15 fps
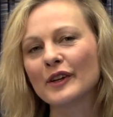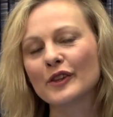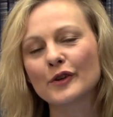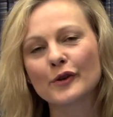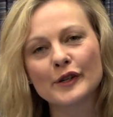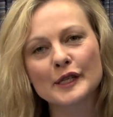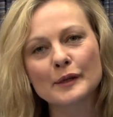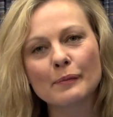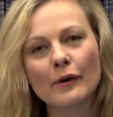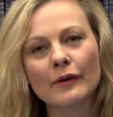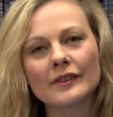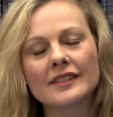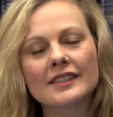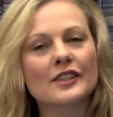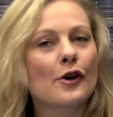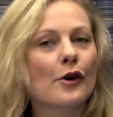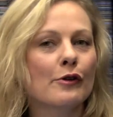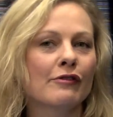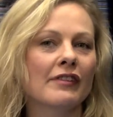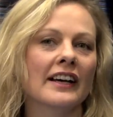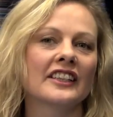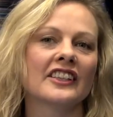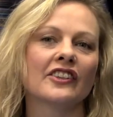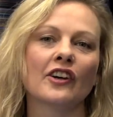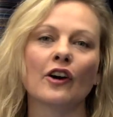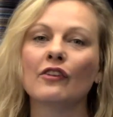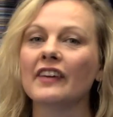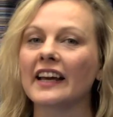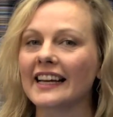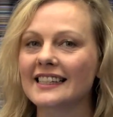with Chris Potts, co-founder
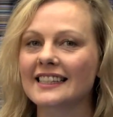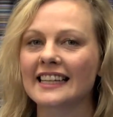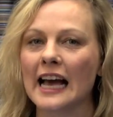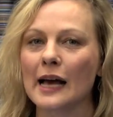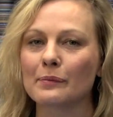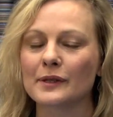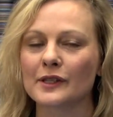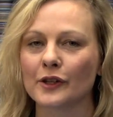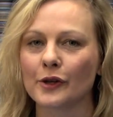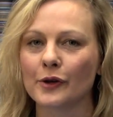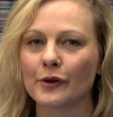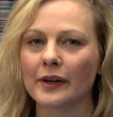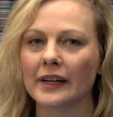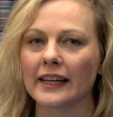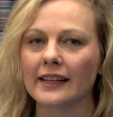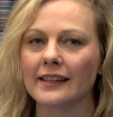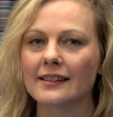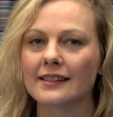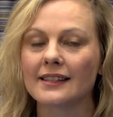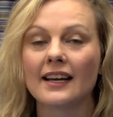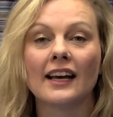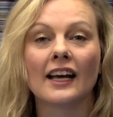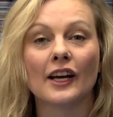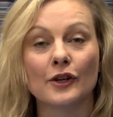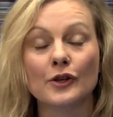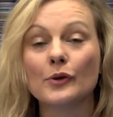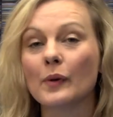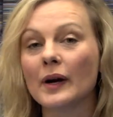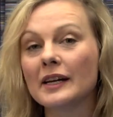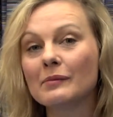of Xcap Securities, a
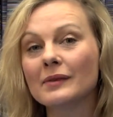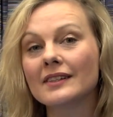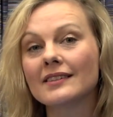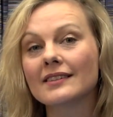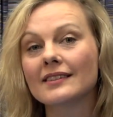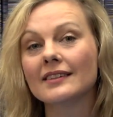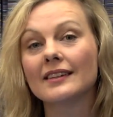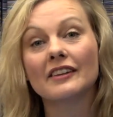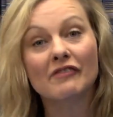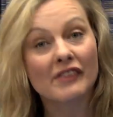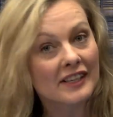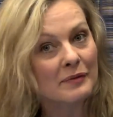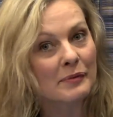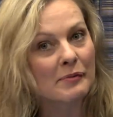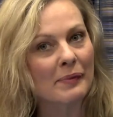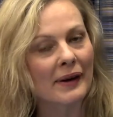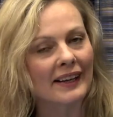new AIM-listed investment